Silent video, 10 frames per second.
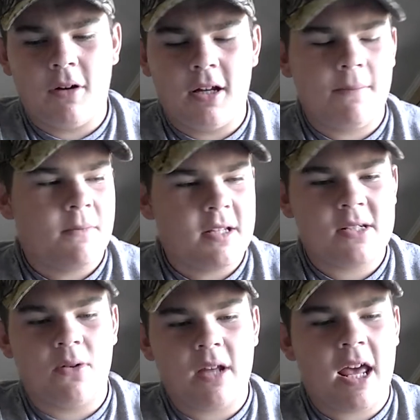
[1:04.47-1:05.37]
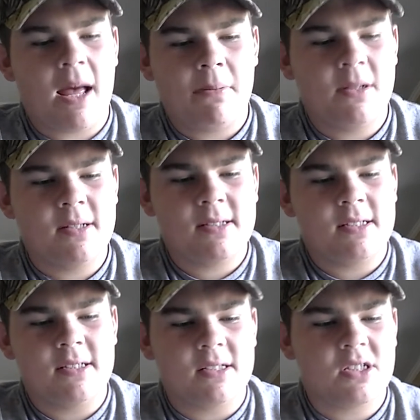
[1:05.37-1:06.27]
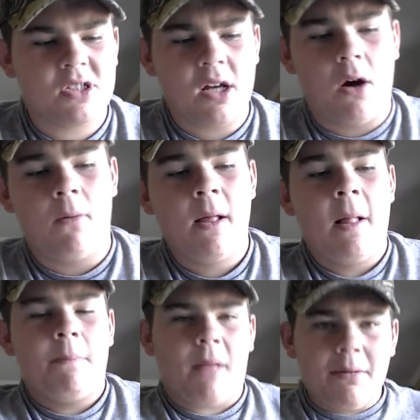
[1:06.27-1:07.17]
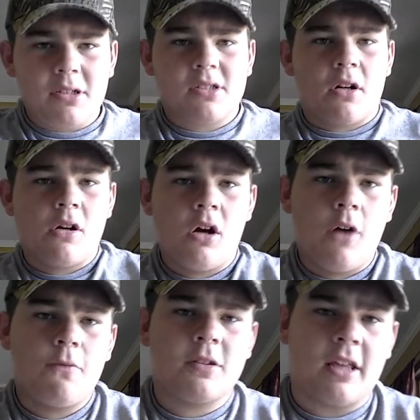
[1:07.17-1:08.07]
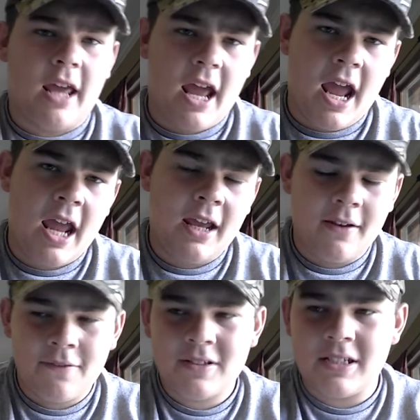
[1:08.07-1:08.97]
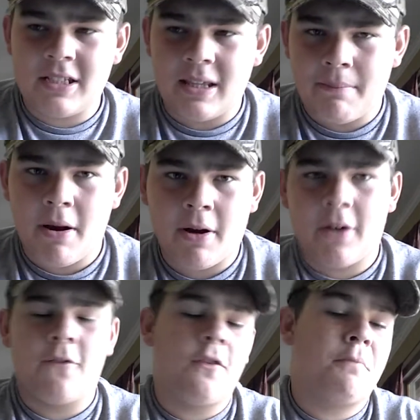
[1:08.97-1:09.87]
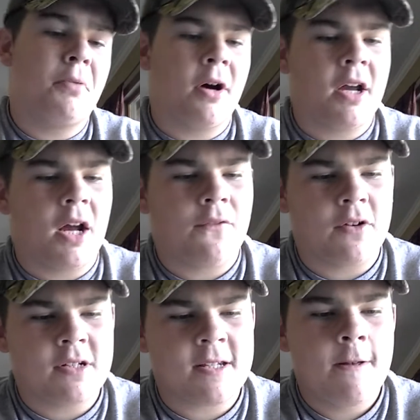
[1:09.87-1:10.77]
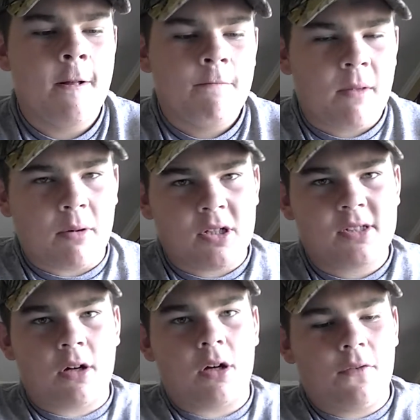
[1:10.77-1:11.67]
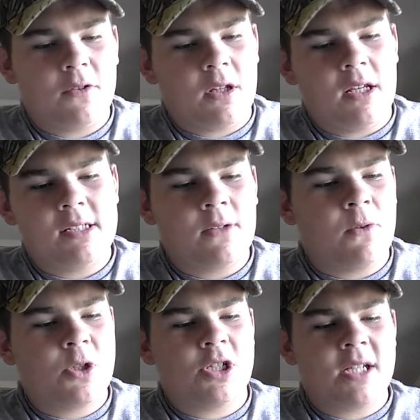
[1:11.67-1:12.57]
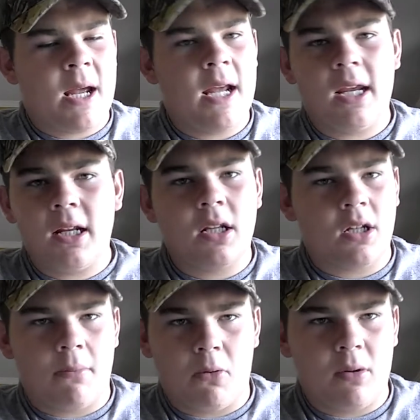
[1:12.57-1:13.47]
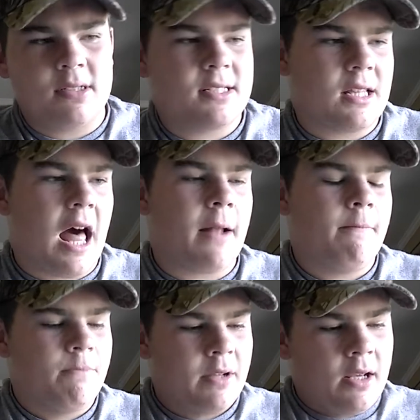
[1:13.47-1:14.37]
what is going to happen this season. So, I want to start off with the AFC, the American Football Conference. And we're going to start off in the East Division. Taking the number one slot